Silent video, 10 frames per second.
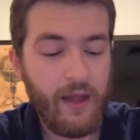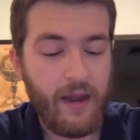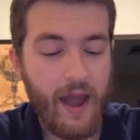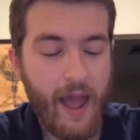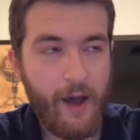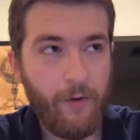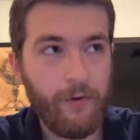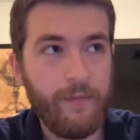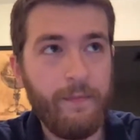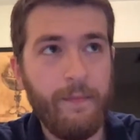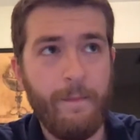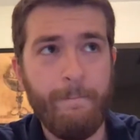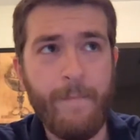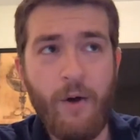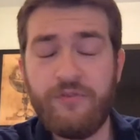Now,
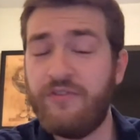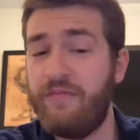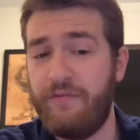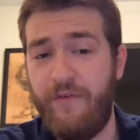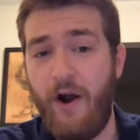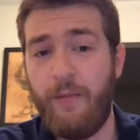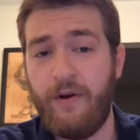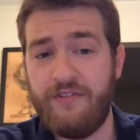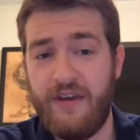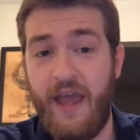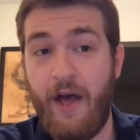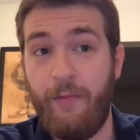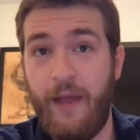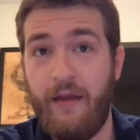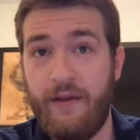most of the farmers in
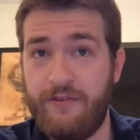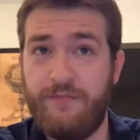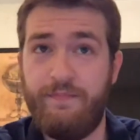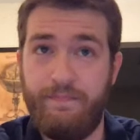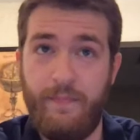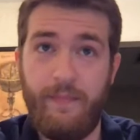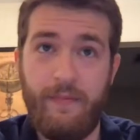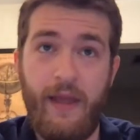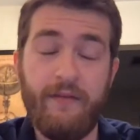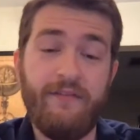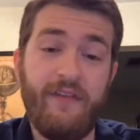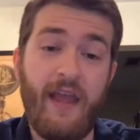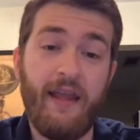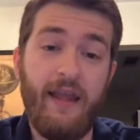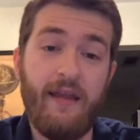Helmand and in
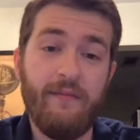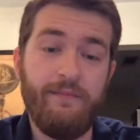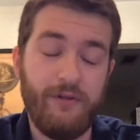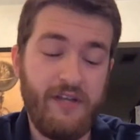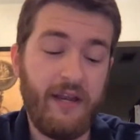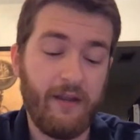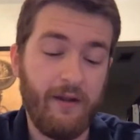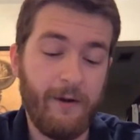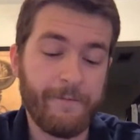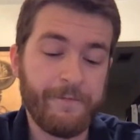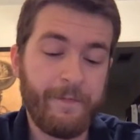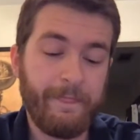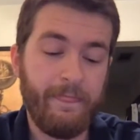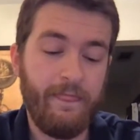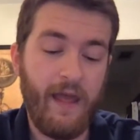Sangin, in particular,
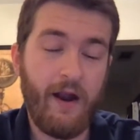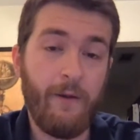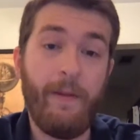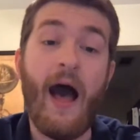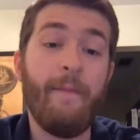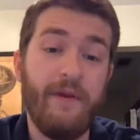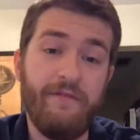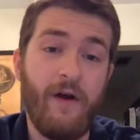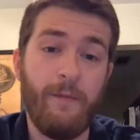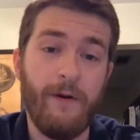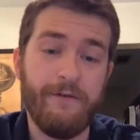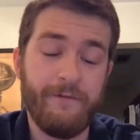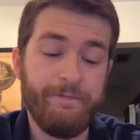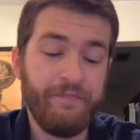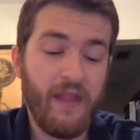they're poppy farmers.
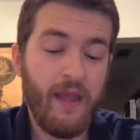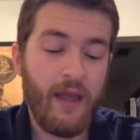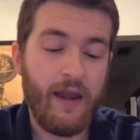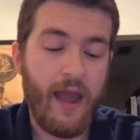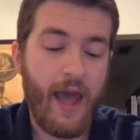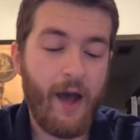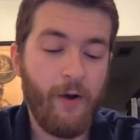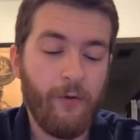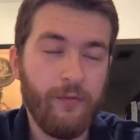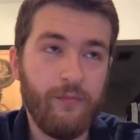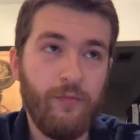Now,